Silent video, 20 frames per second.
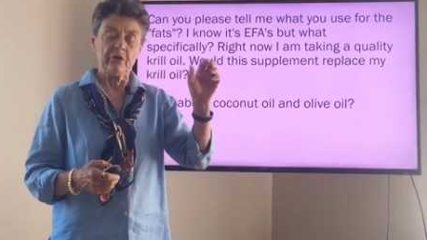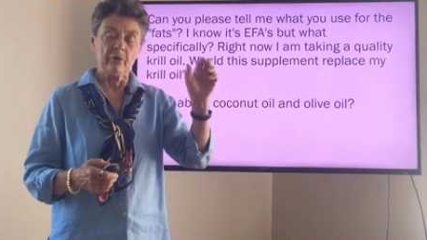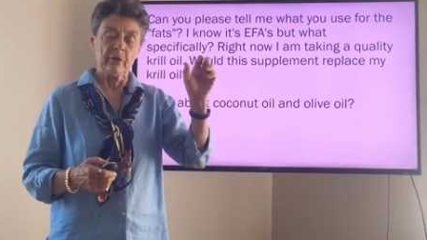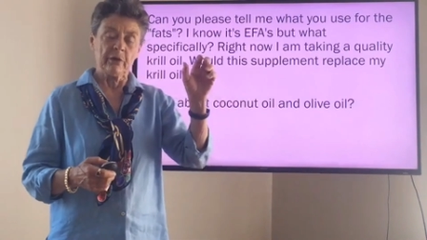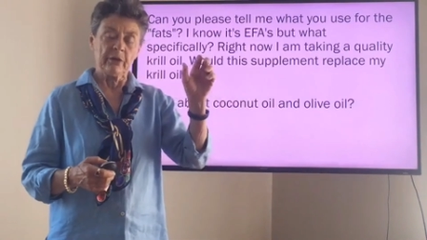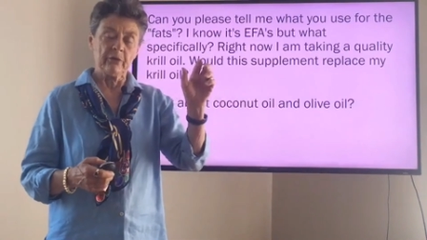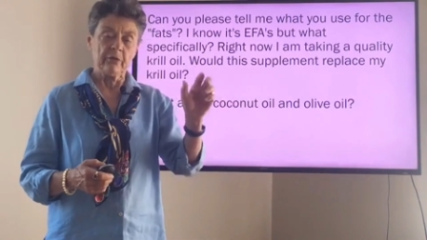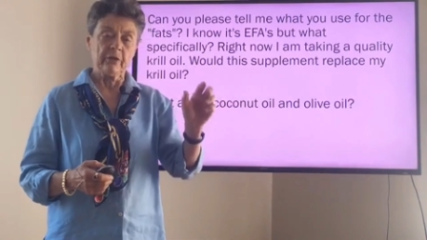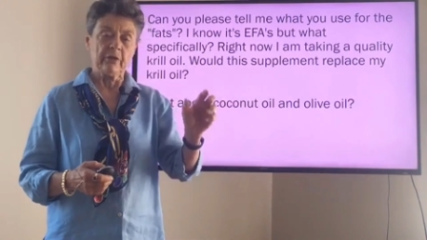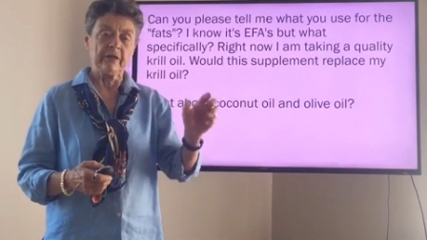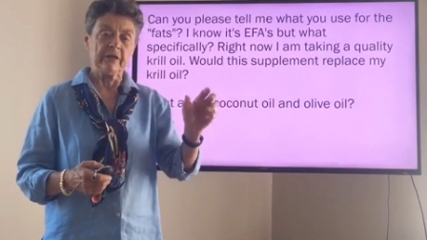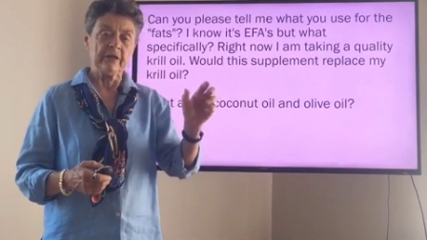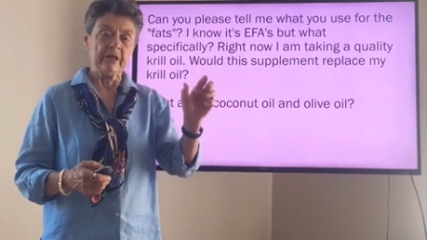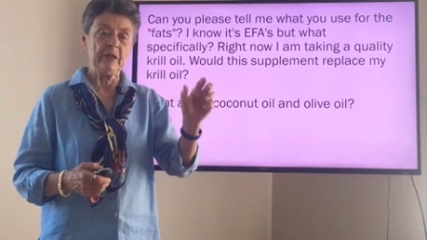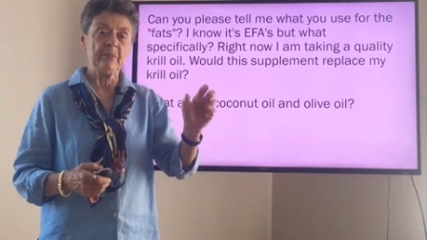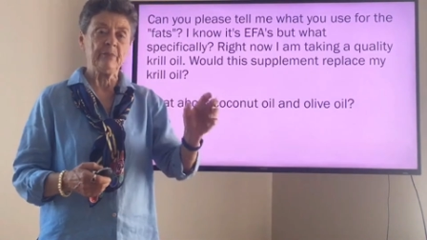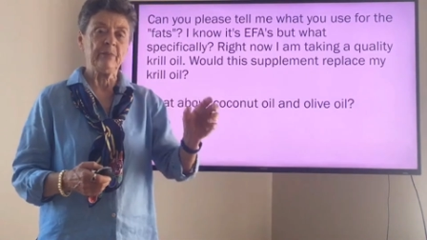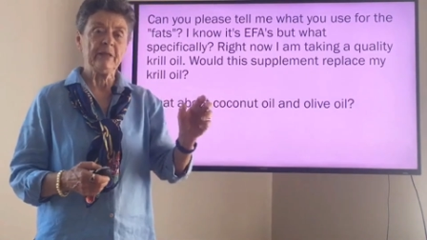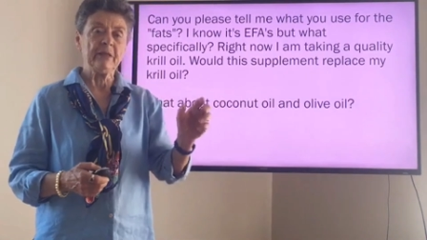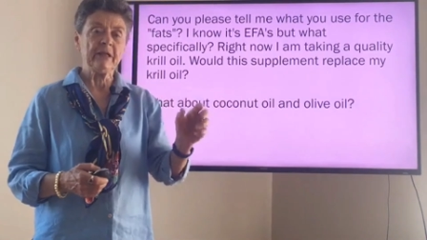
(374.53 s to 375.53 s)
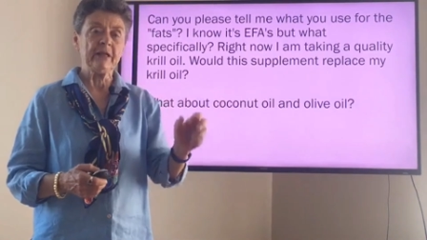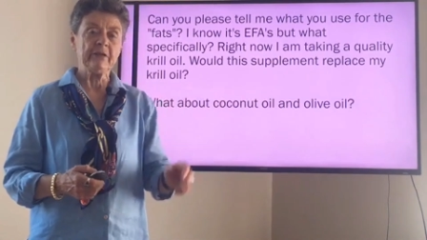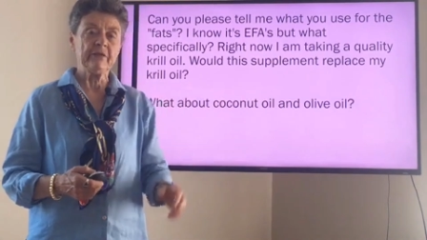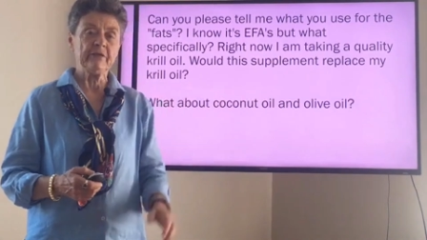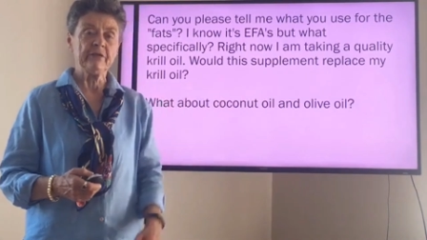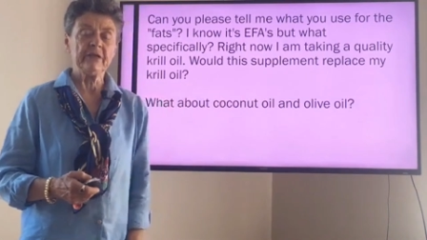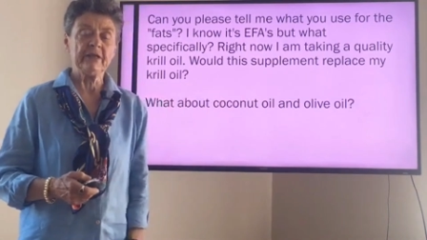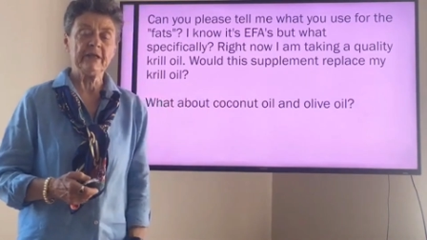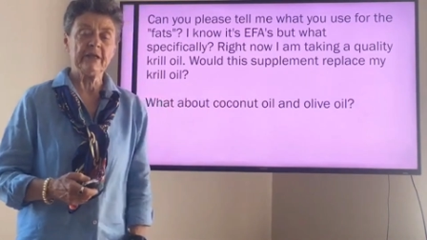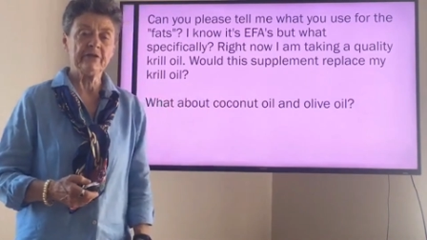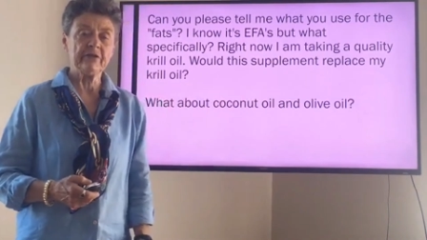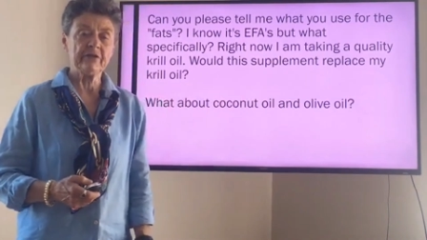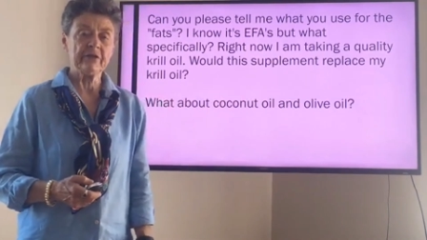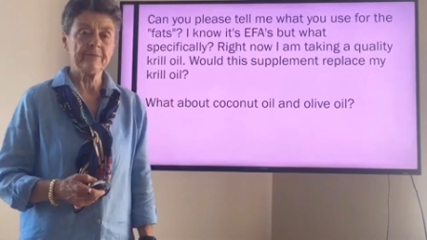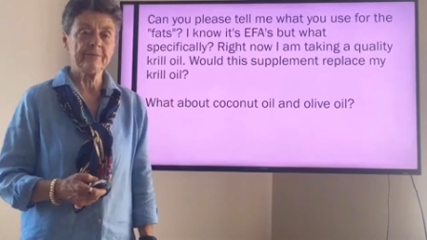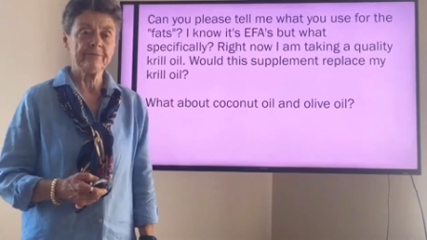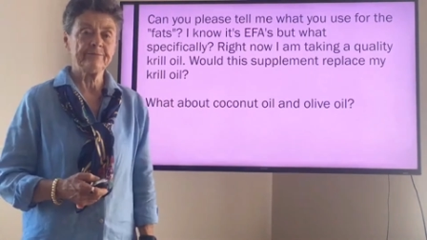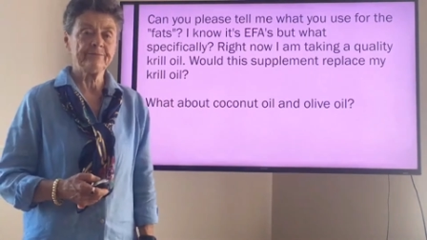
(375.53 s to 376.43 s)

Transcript: You want to look at the EPA and DHA.